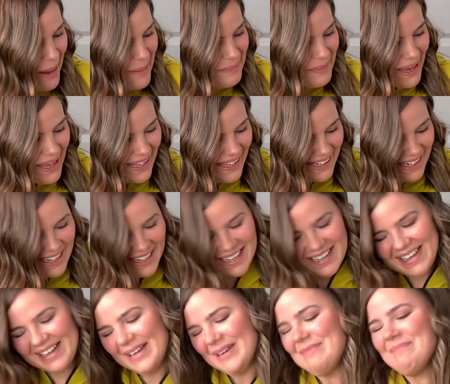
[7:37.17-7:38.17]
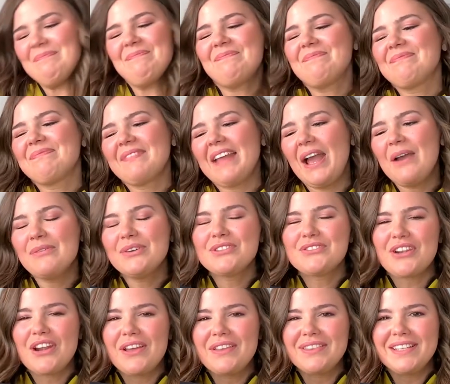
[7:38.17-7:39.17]
but I will
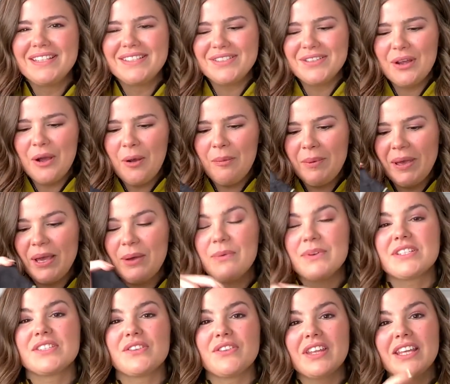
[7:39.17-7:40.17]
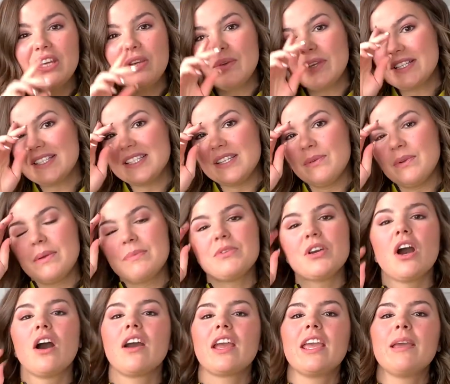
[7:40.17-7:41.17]
try on these opaque ones so that you can see what I'm
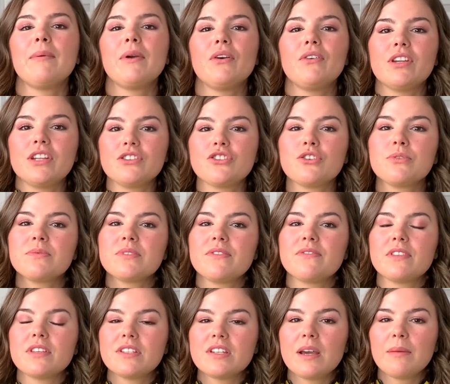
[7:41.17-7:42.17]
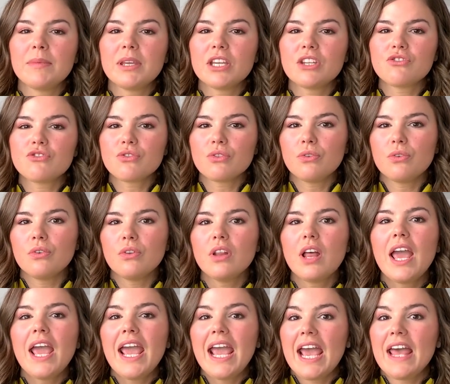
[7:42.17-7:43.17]
talking about in terms of the tummy control
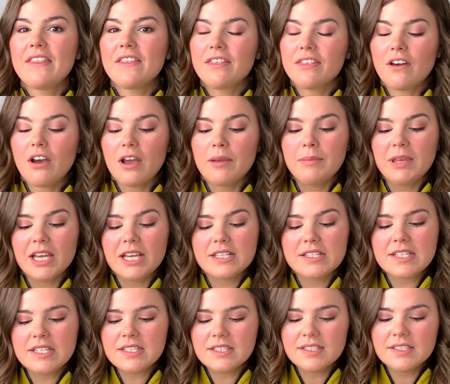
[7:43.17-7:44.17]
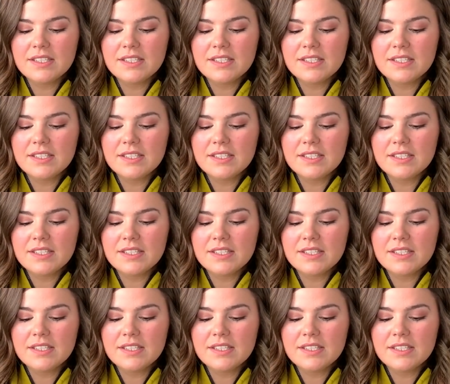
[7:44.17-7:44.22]
and the thigh, because